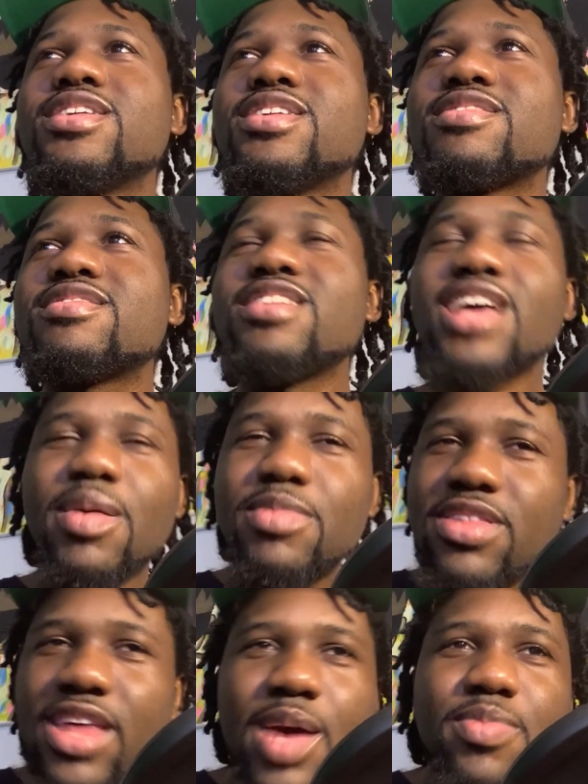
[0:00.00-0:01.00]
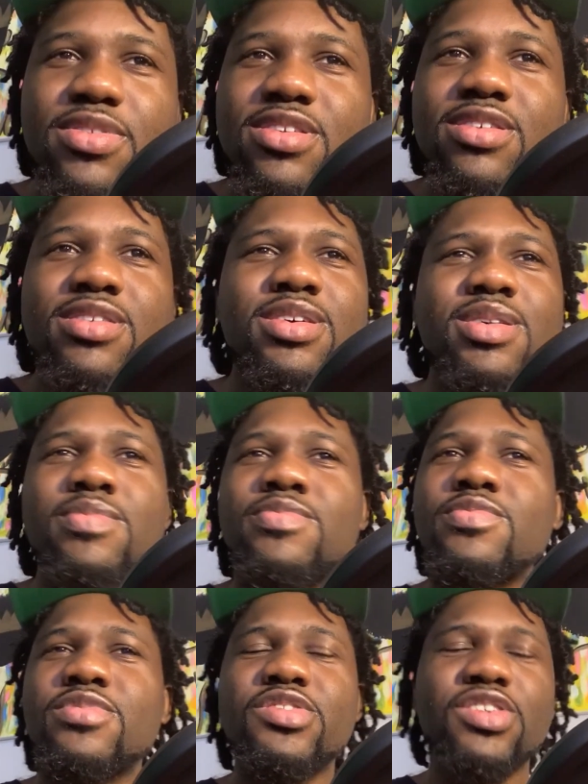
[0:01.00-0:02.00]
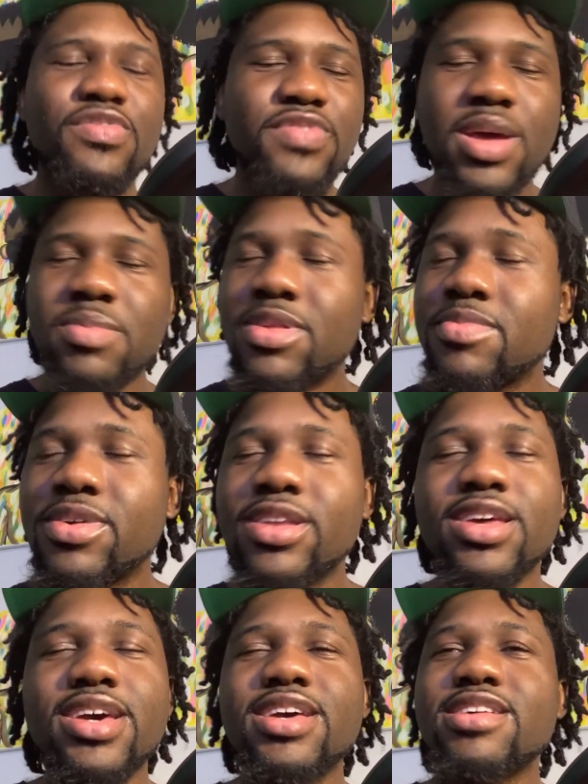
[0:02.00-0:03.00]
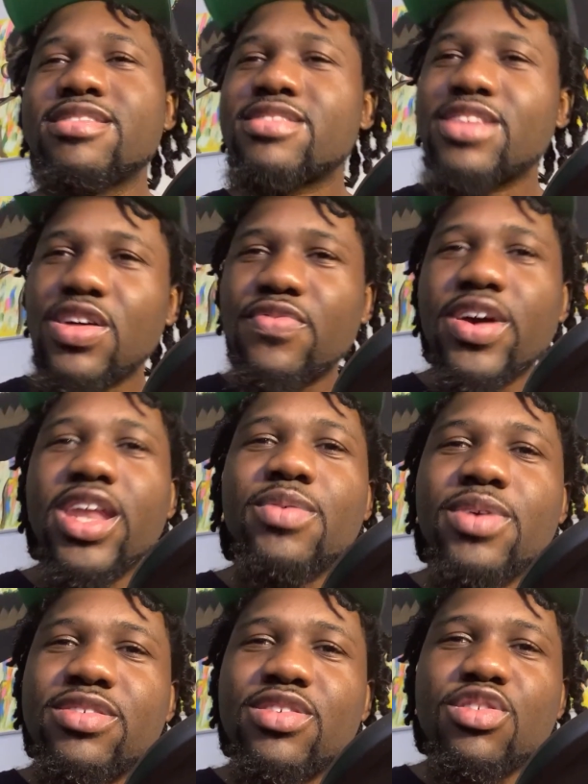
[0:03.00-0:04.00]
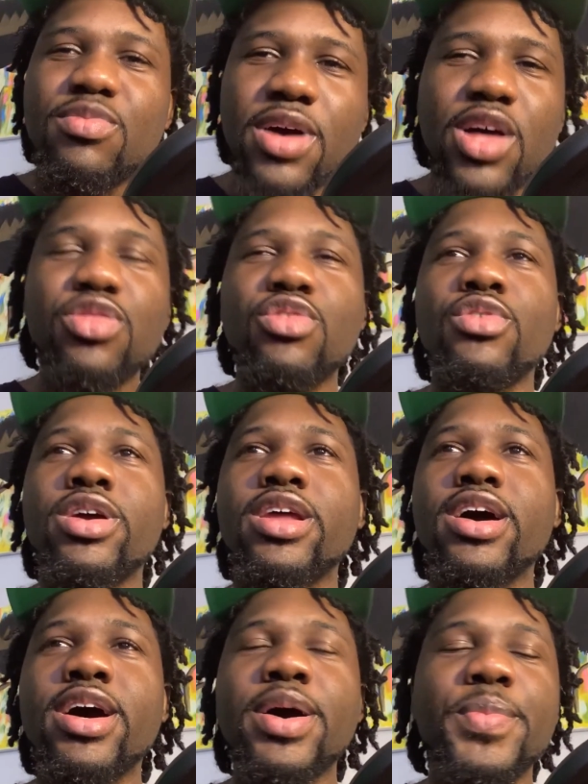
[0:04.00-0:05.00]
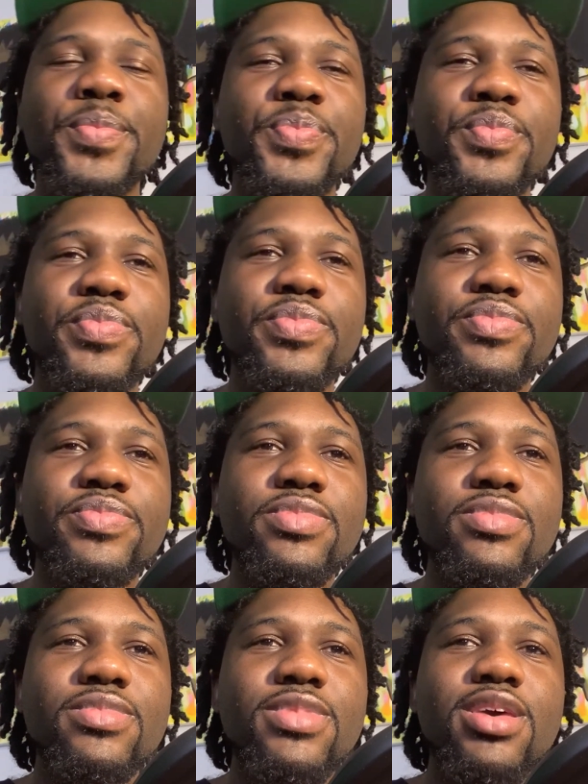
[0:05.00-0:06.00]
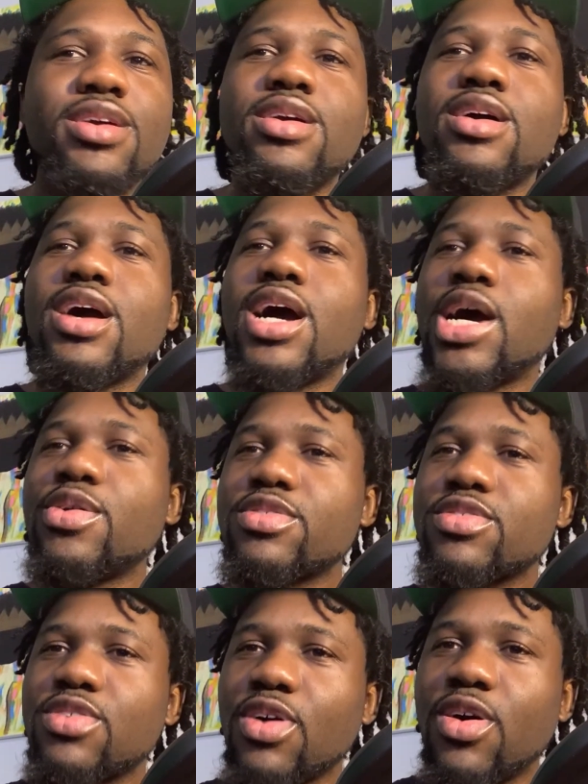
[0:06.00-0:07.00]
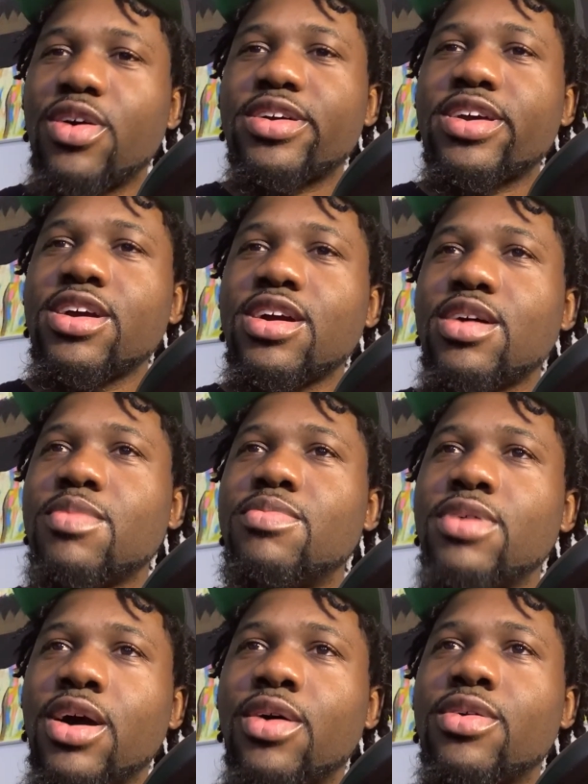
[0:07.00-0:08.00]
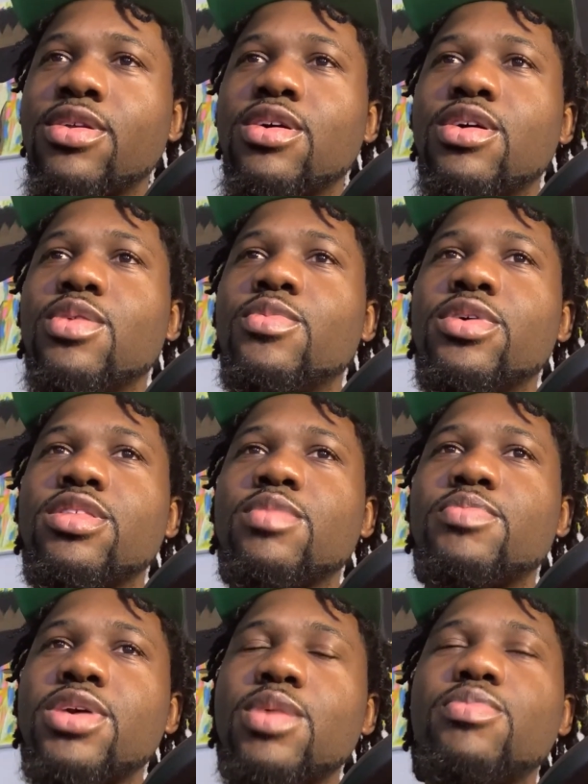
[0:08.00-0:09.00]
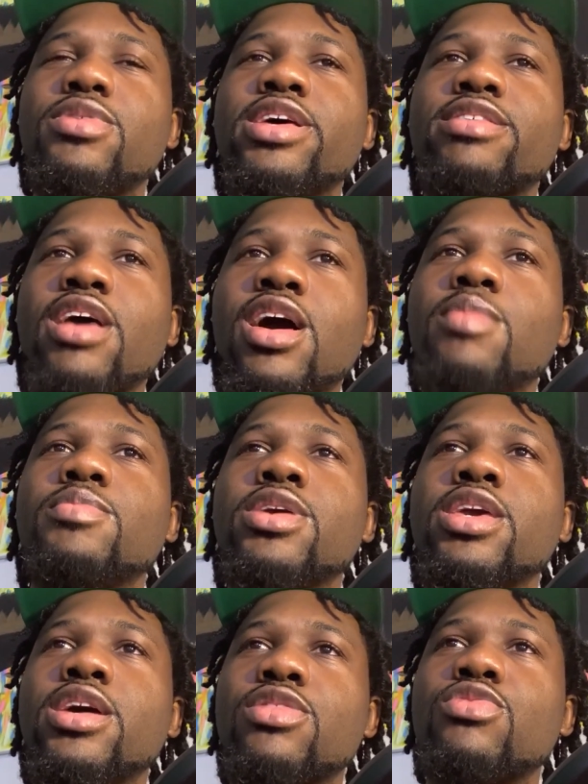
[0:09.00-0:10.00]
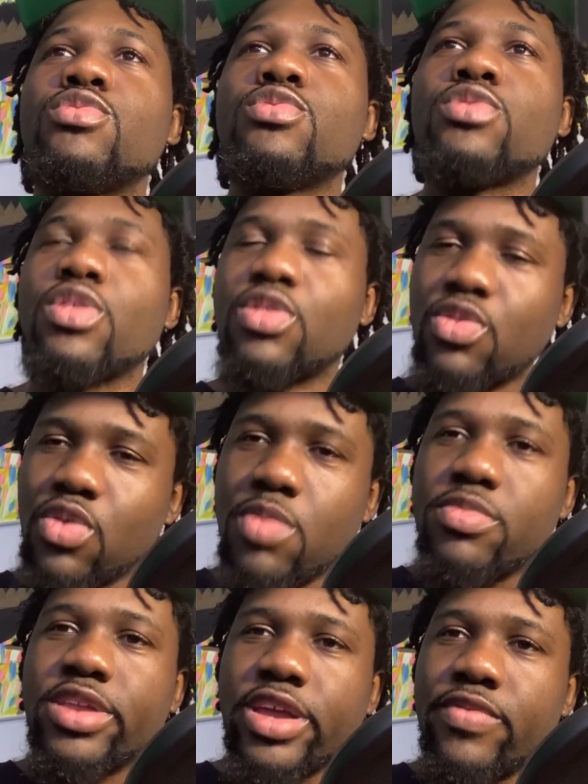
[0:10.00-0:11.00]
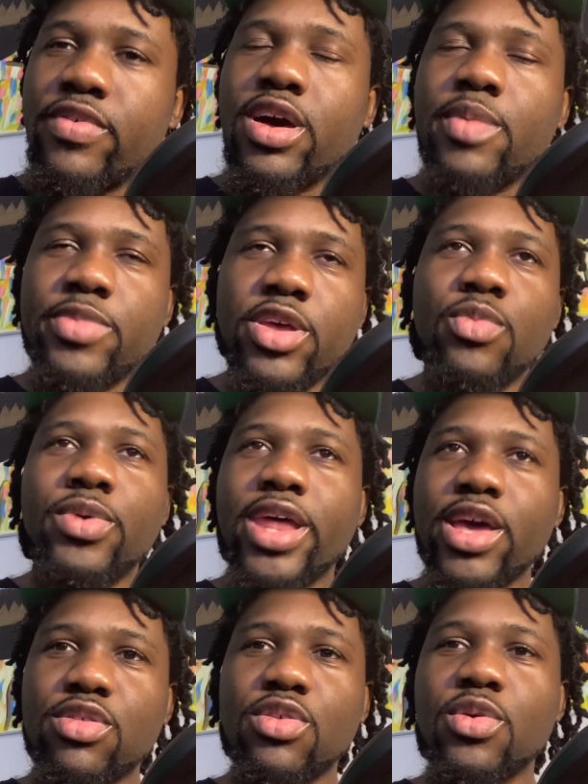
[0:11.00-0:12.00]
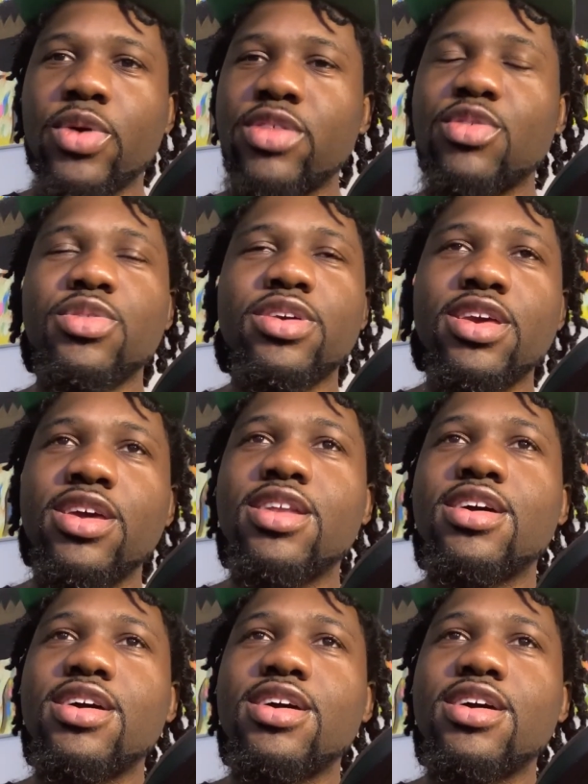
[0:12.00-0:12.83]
Still can't believe it happened to the church family, but still finding ways to smile through it. I was talking about one of the people that's helped me get through the storms that I've dealt with, Esso the kid.